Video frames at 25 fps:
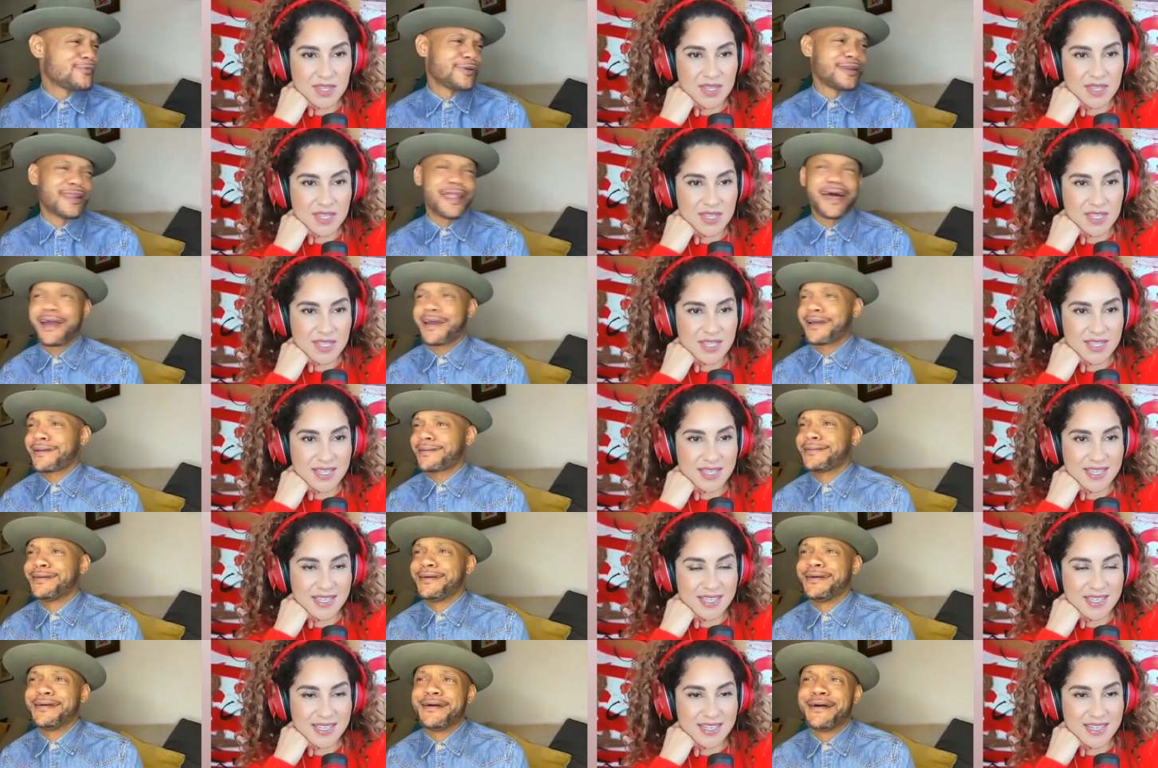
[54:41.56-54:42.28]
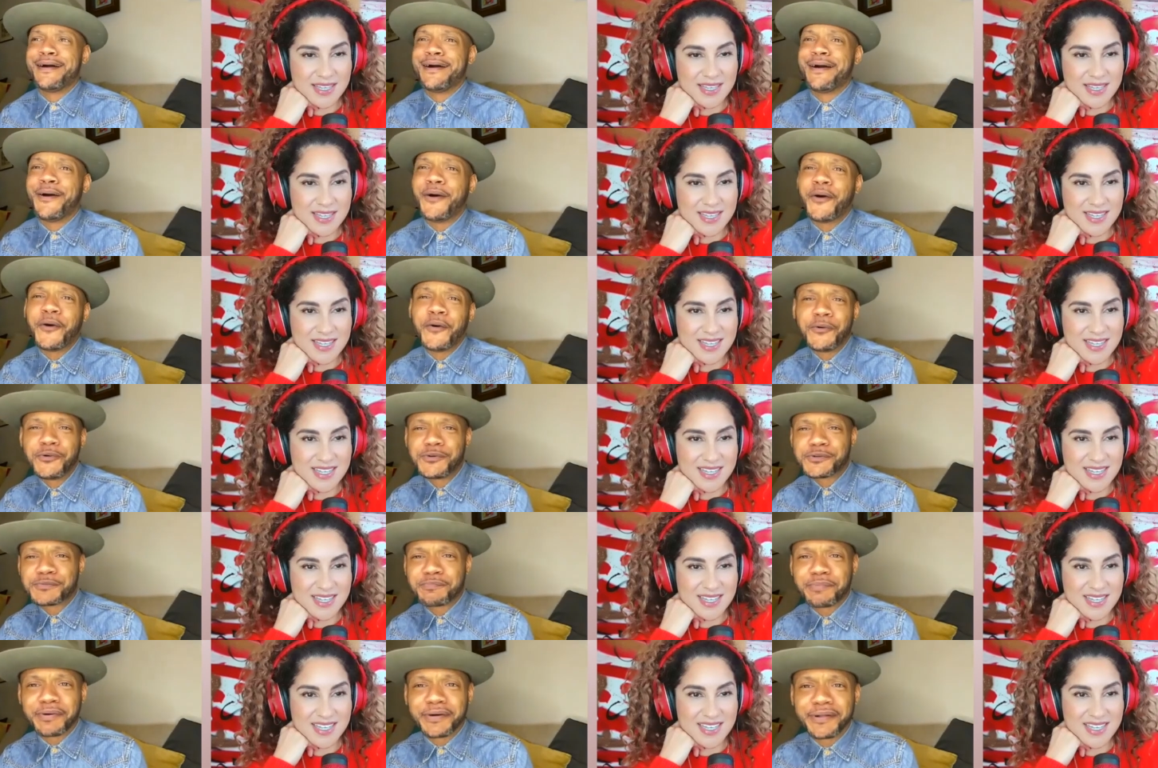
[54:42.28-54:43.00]
Speaker 1: like,
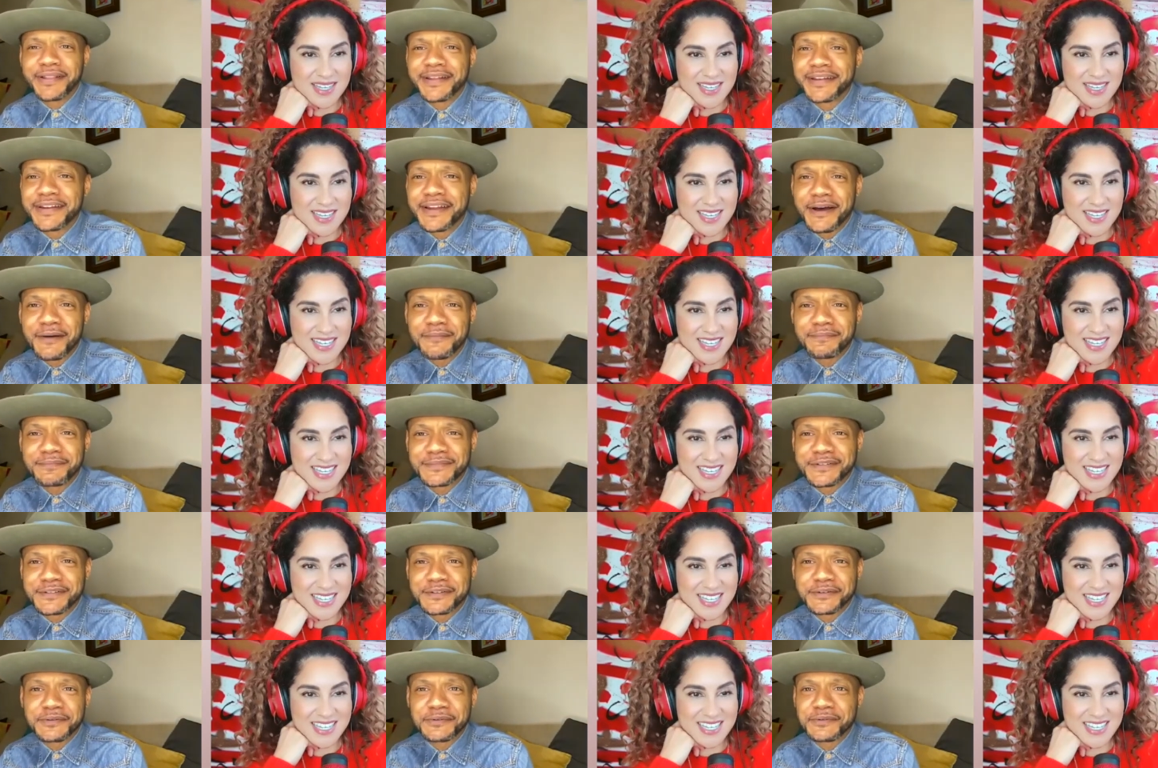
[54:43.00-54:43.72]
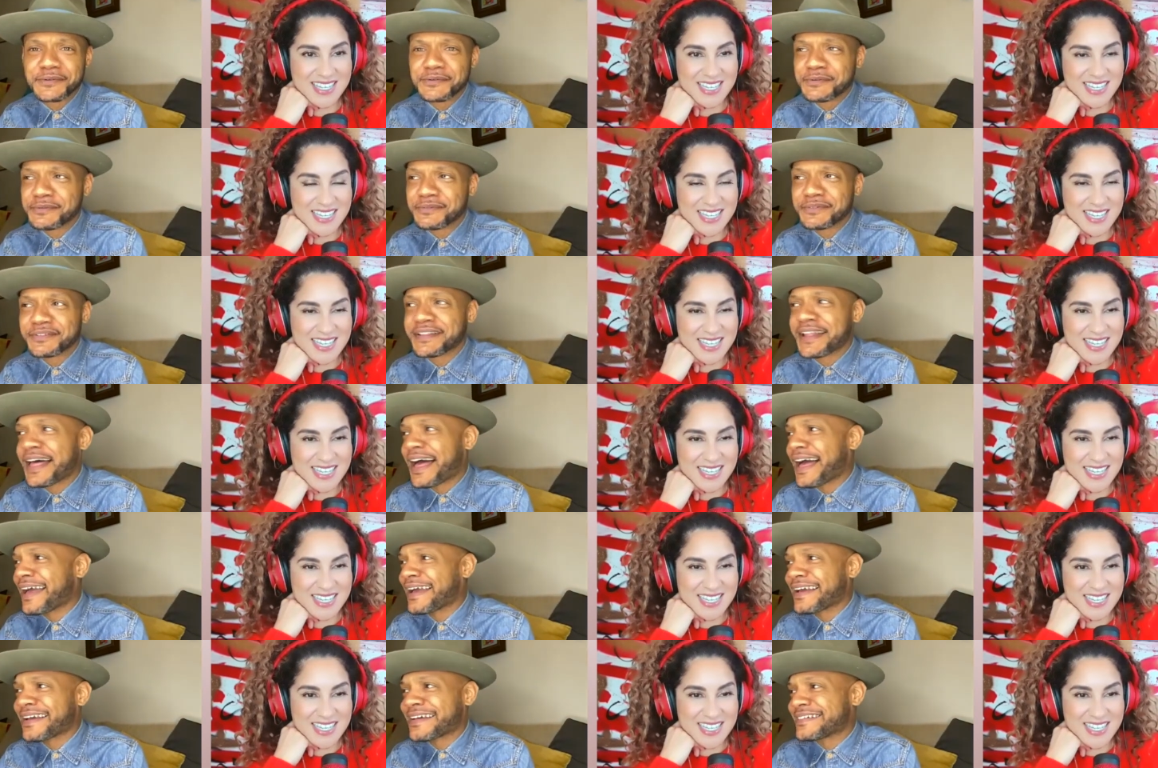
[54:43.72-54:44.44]
Who's pulling up to
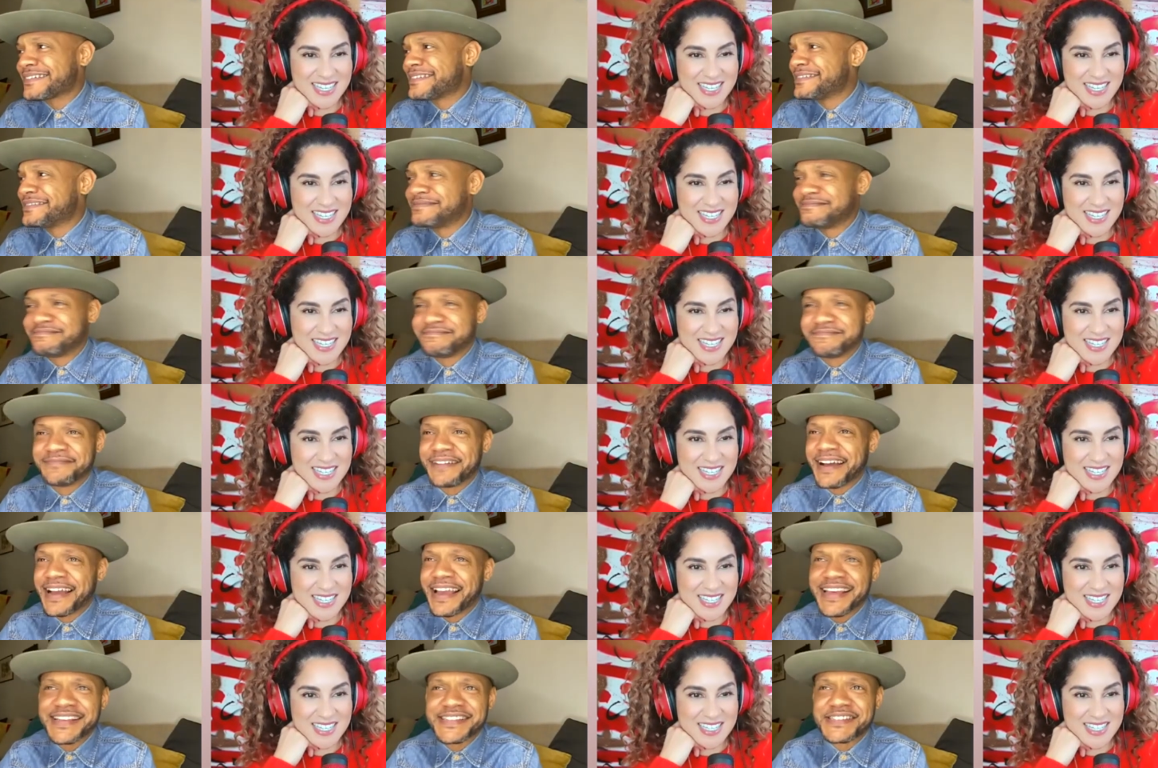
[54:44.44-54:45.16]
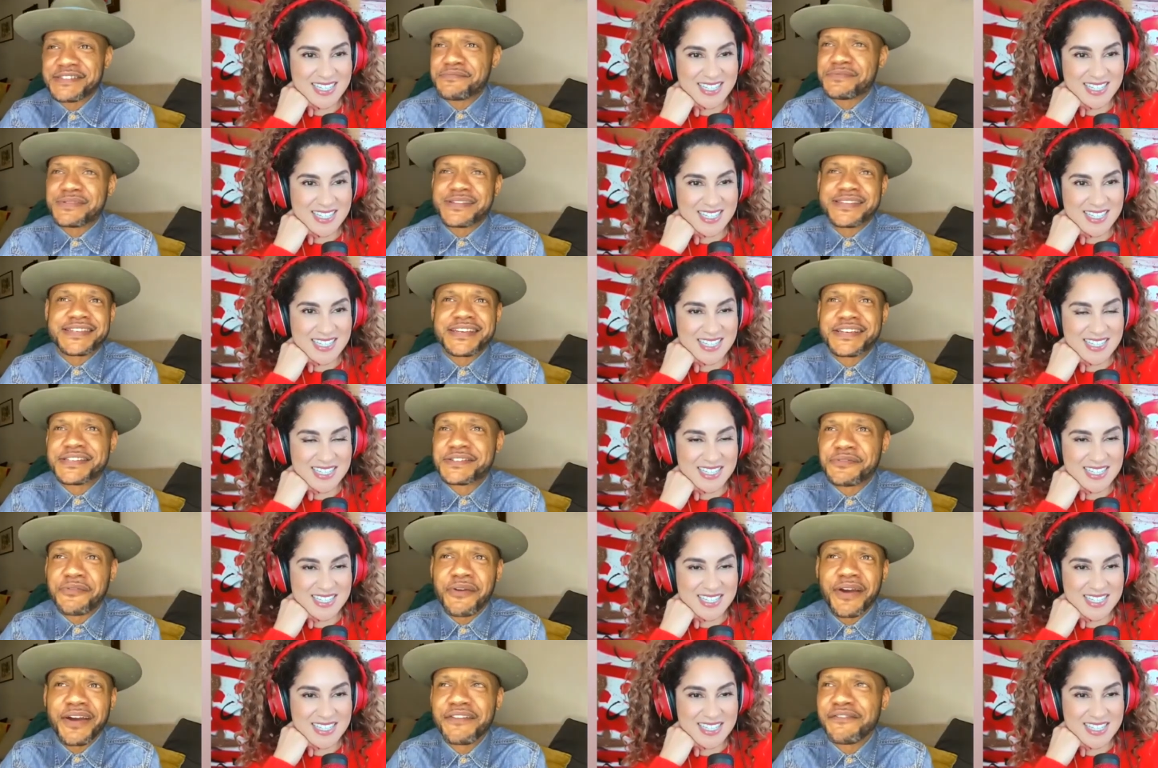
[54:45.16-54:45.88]
like I guess it was
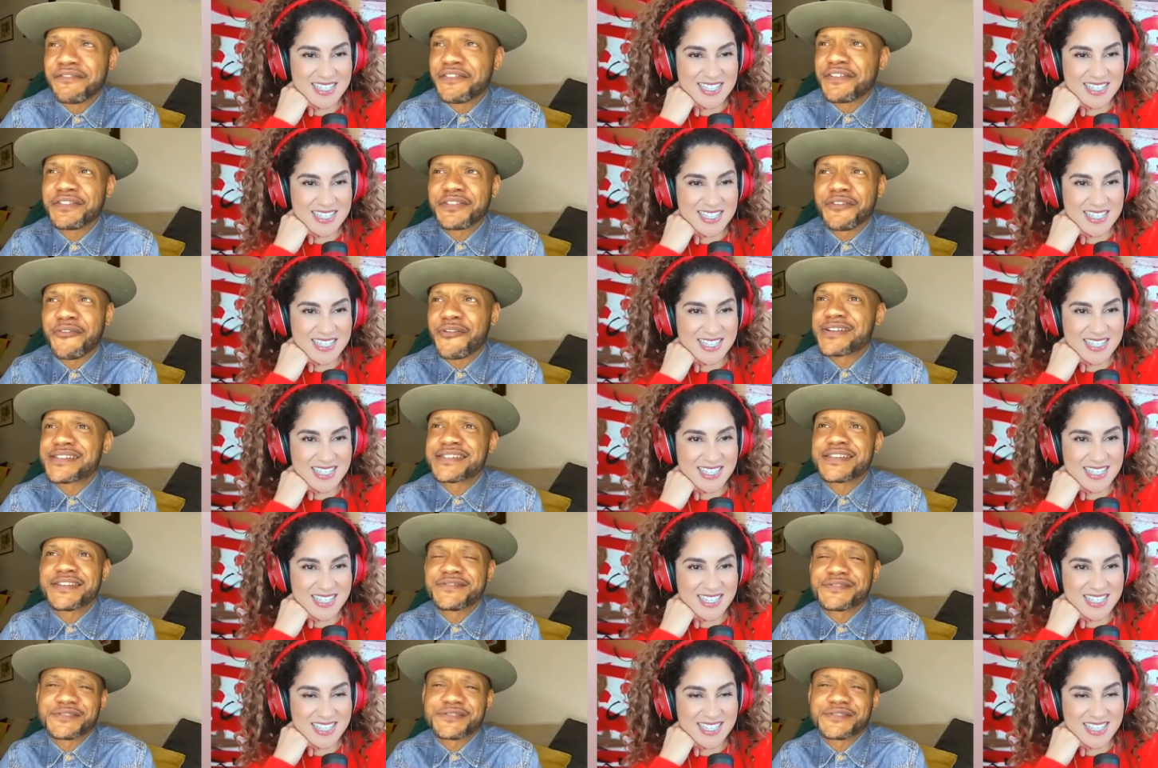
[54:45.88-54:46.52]
sixth grade, fifth grade, sixth